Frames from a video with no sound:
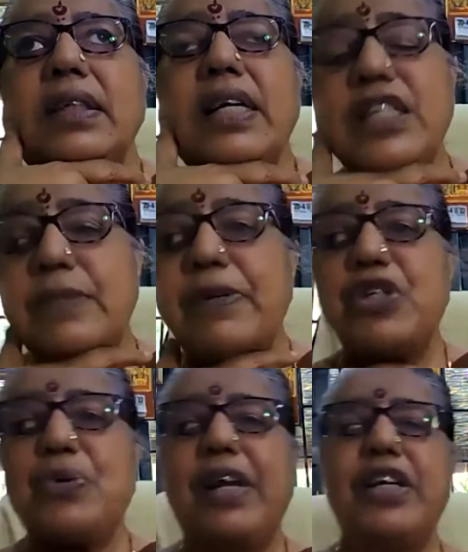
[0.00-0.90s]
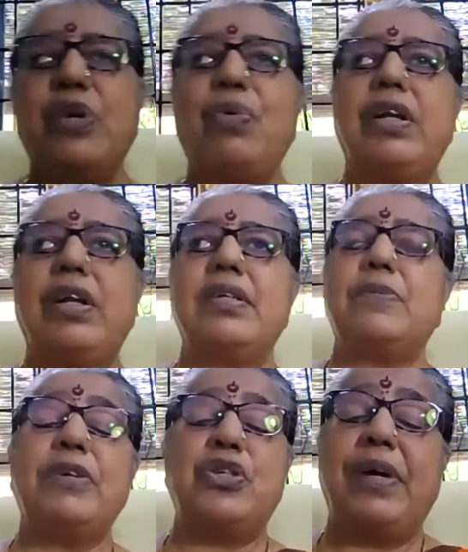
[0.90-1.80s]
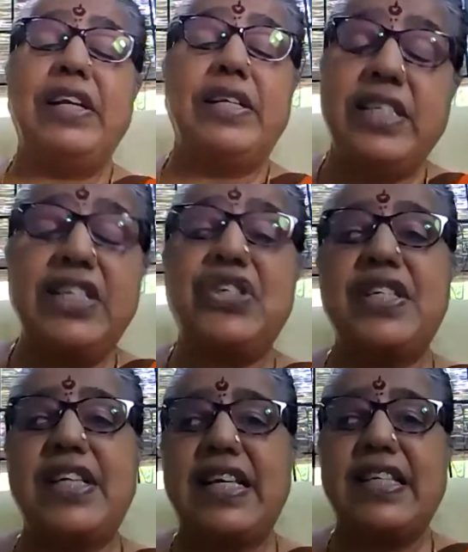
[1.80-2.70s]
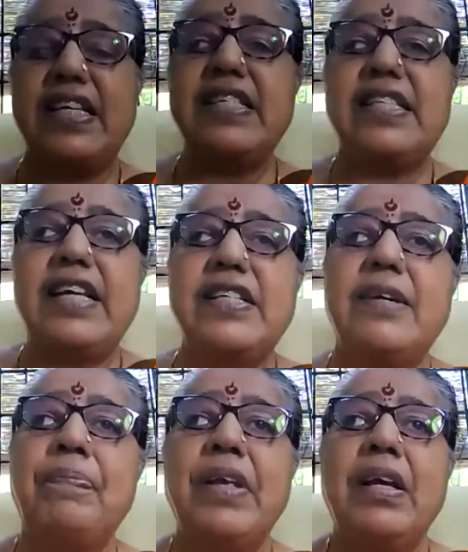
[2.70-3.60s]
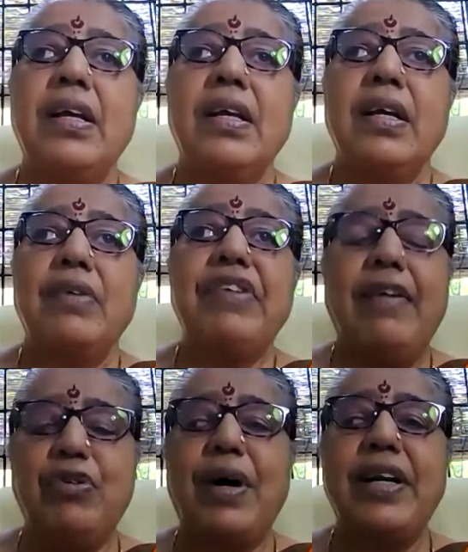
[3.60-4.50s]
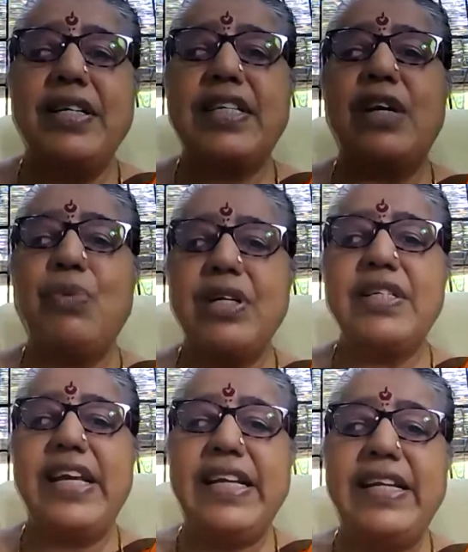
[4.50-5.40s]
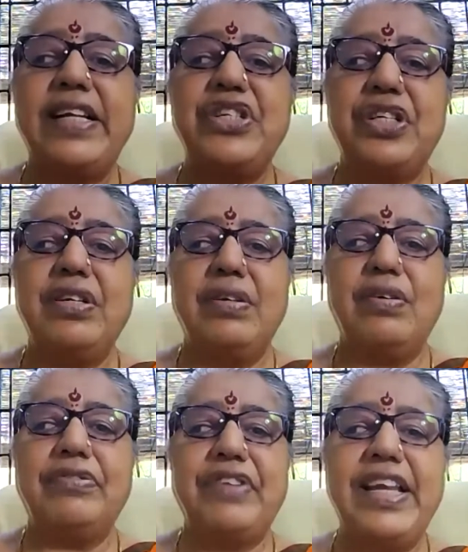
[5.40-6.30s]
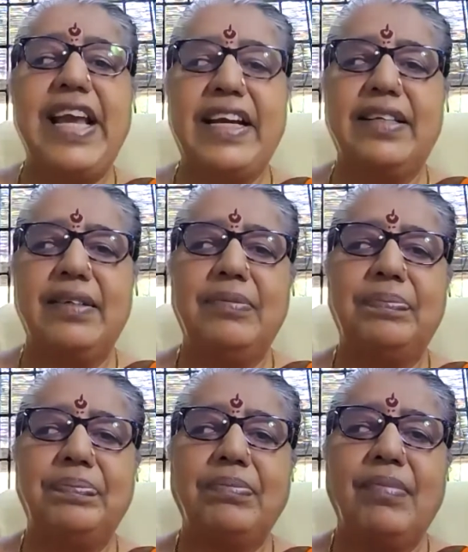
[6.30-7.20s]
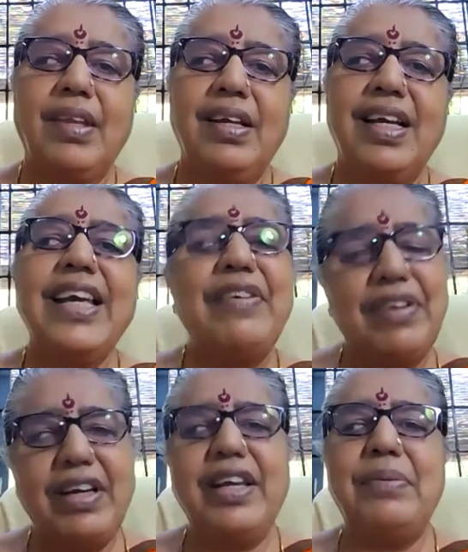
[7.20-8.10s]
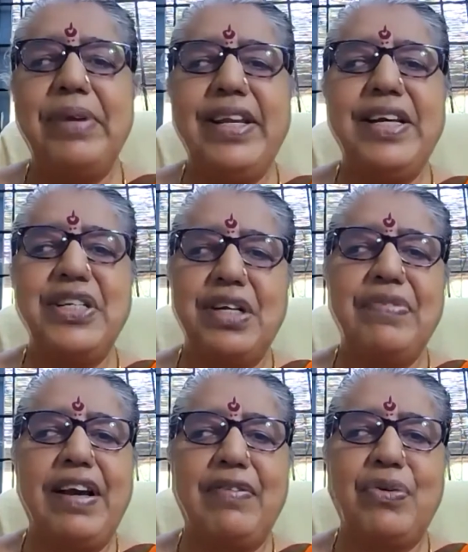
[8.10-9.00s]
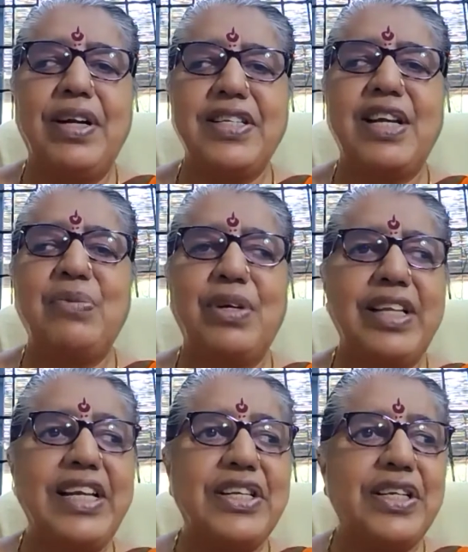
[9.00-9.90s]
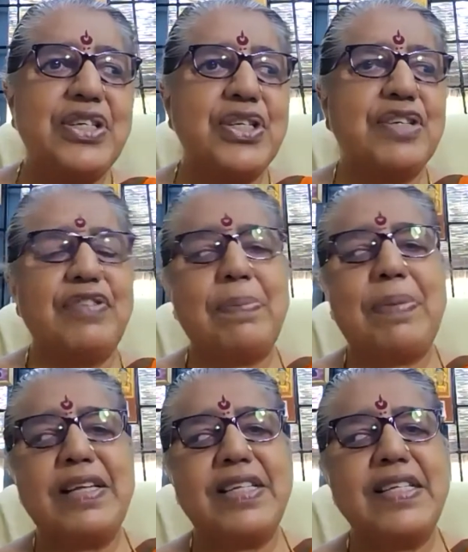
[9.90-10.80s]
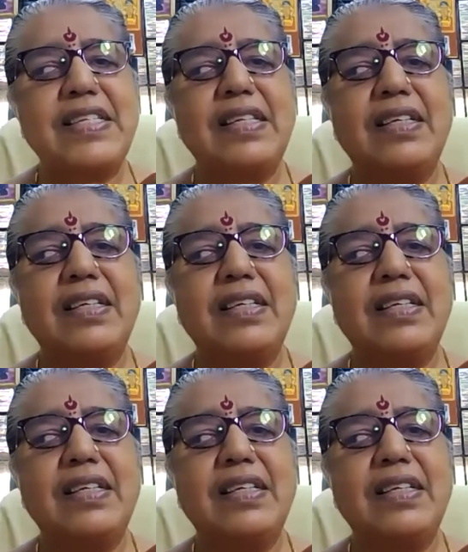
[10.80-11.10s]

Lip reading: in spirituality, what spirituality teaches us is that we have to understand what is the intention of any act. Even in a mediation, we have to understand what are the intentions of the parties.